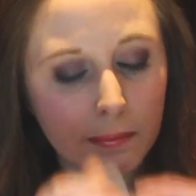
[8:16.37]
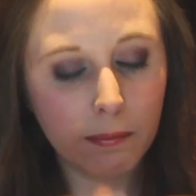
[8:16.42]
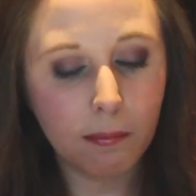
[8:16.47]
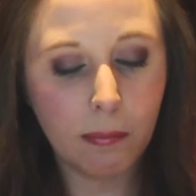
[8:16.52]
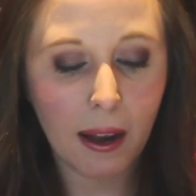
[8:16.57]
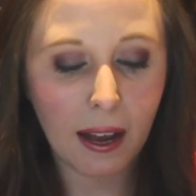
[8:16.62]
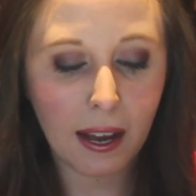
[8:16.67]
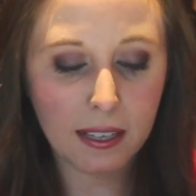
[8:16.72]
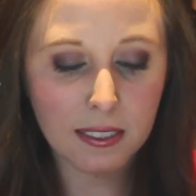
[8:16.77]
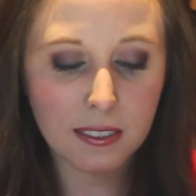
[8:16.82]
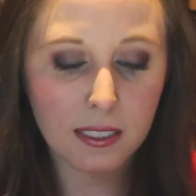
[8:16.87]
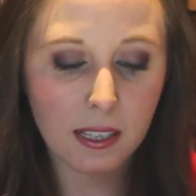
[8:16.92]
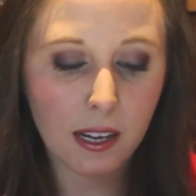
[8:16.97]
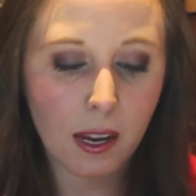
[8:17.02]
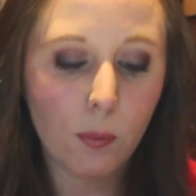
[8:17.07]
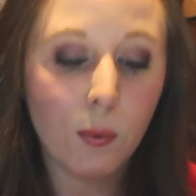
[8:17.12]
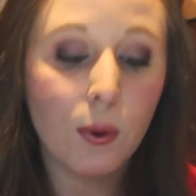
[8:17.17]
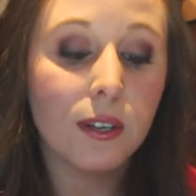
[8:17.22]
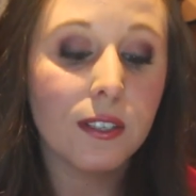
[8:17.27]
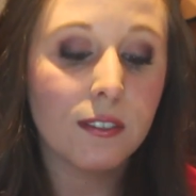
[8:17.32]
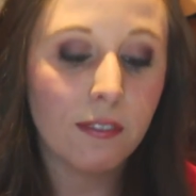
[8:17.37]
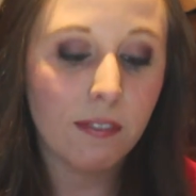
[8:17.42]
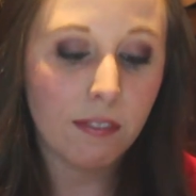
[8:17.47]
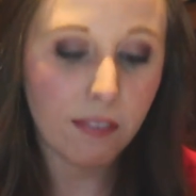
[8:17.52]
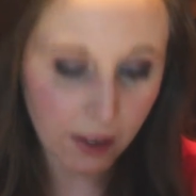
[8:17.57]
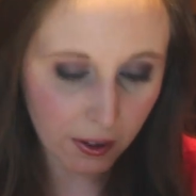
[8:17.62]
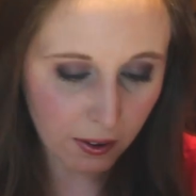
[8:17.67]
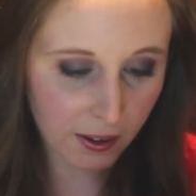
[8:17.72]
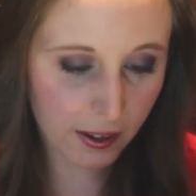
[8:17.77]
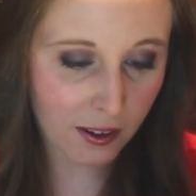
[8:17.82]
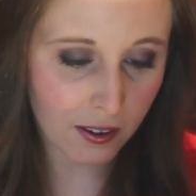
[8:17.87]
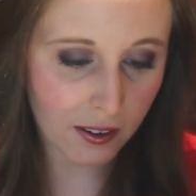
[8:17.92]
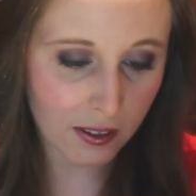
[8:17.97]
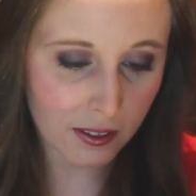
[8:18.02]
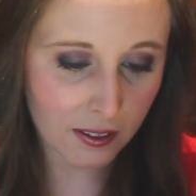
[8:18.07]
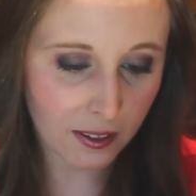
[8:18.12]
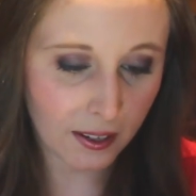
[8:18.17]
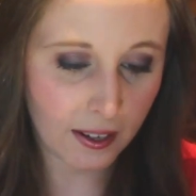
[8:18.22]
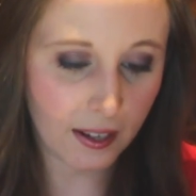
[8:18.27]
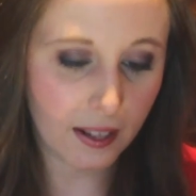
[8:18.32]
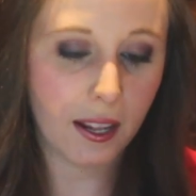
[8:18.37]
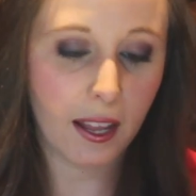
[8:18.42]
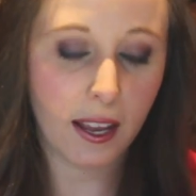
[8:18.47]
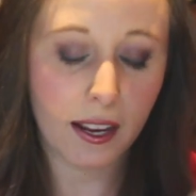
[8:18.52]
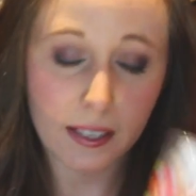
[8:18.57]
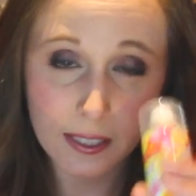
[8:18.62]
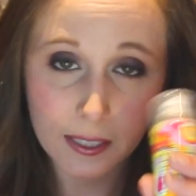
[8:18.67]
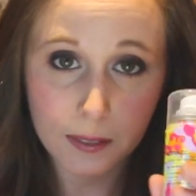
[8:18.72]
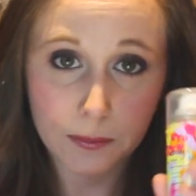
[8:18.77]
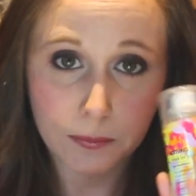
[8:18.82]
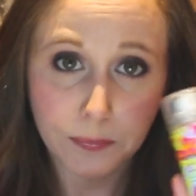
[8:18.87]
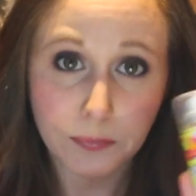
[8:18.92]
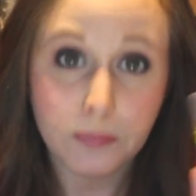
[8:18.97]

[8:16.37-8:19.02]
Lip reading: but it was very good and I liked it.